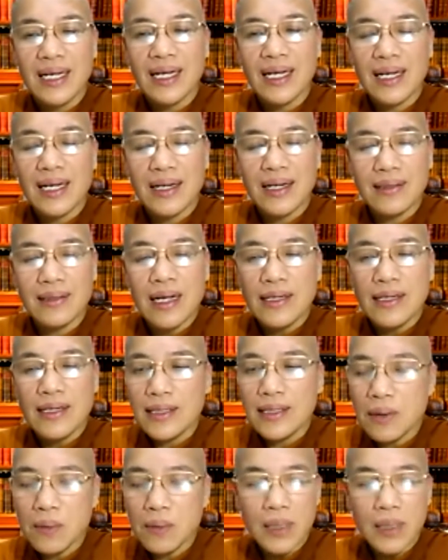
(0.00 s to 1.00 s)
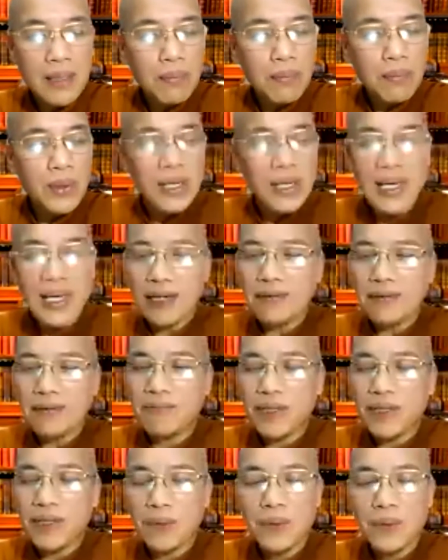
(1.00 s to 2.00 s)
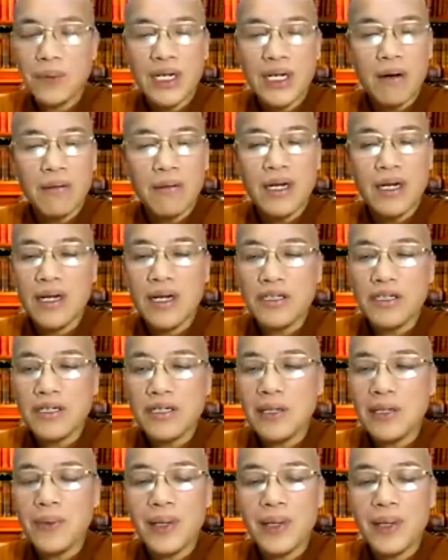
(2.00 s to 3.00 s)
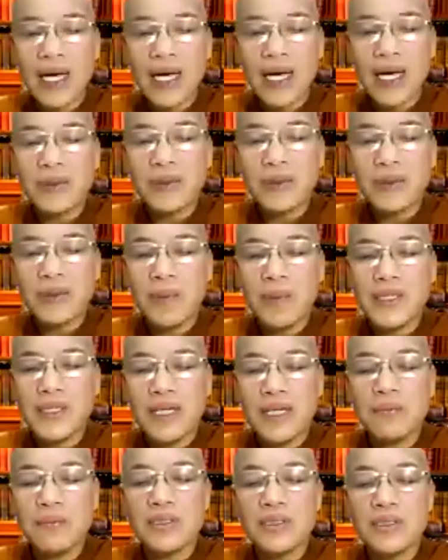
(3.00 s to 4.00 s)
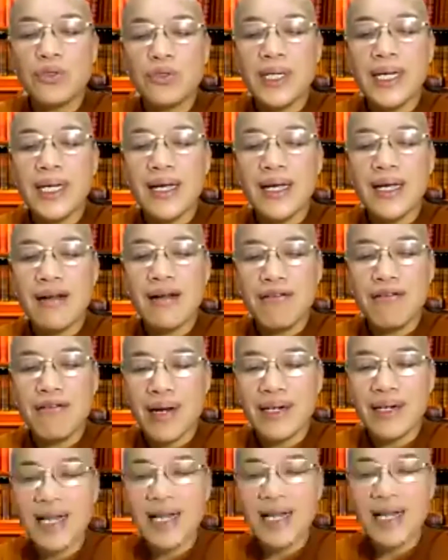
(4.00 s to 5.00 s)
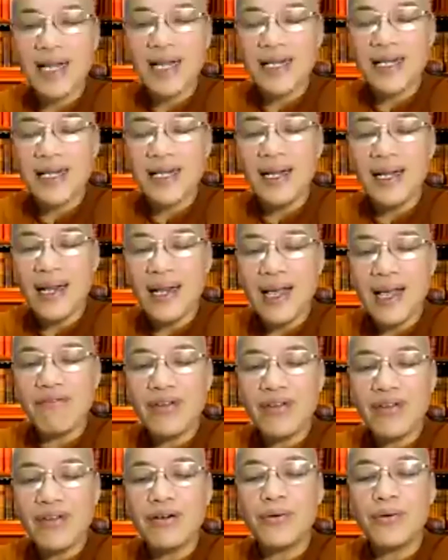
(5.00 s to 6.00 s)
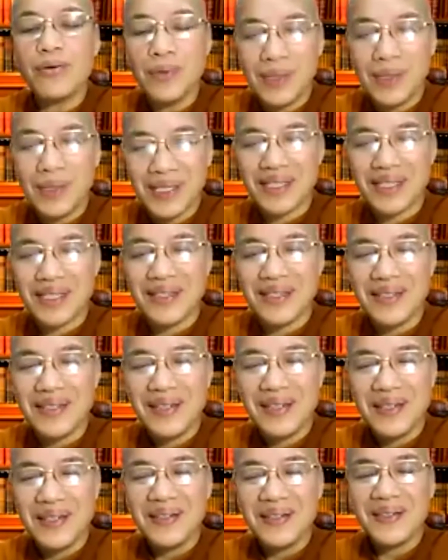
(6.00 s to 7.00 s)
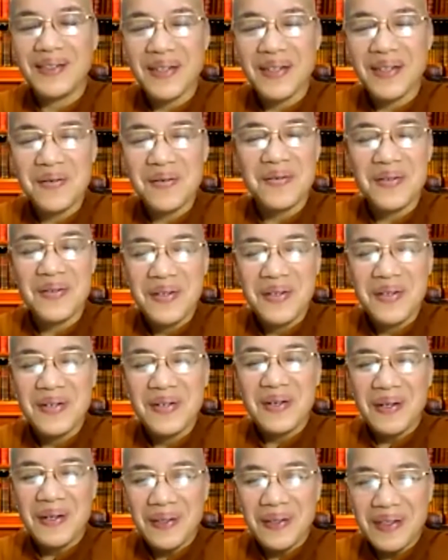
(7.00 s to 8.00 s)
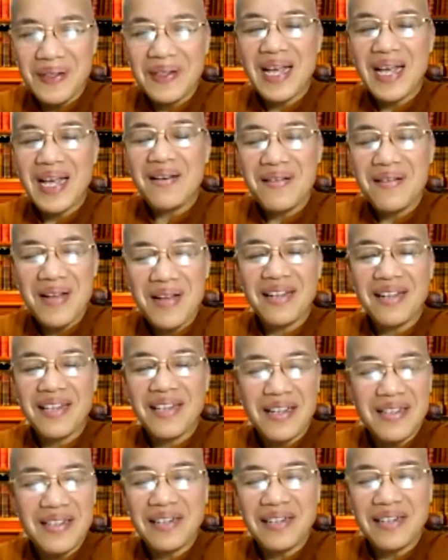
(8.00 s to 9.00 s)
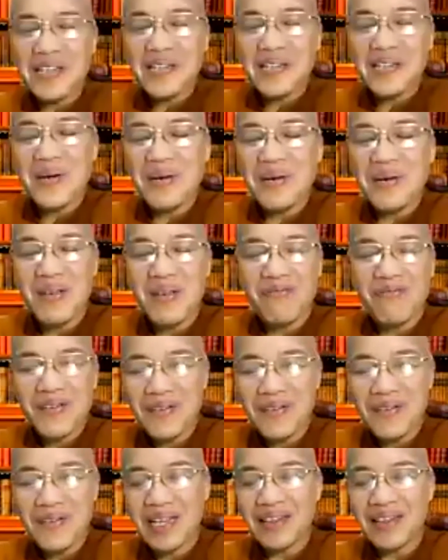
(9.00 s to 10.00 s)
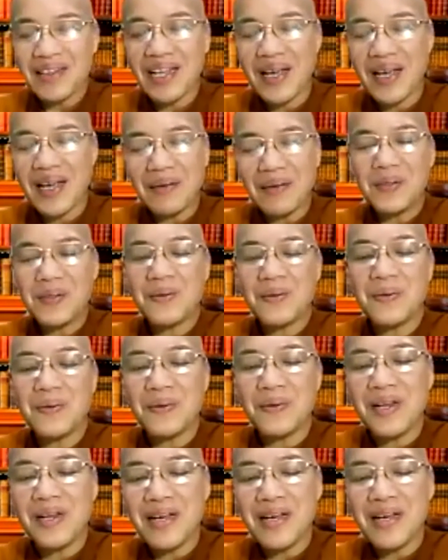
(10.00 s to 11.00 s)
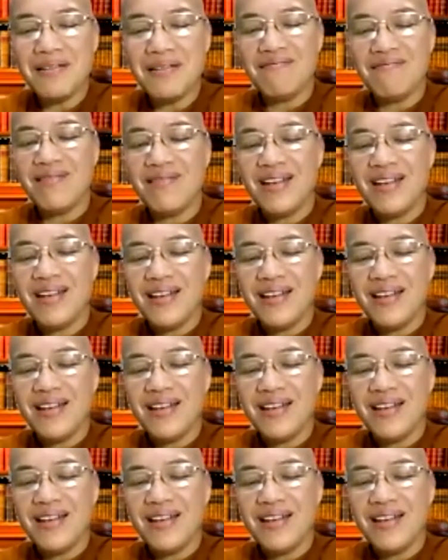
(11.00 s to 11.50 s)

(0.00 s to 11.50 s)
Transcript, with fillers: Uh, so if we get bhikkhuni ordination, we have to observe 311 rules so then that is why before that they have to learn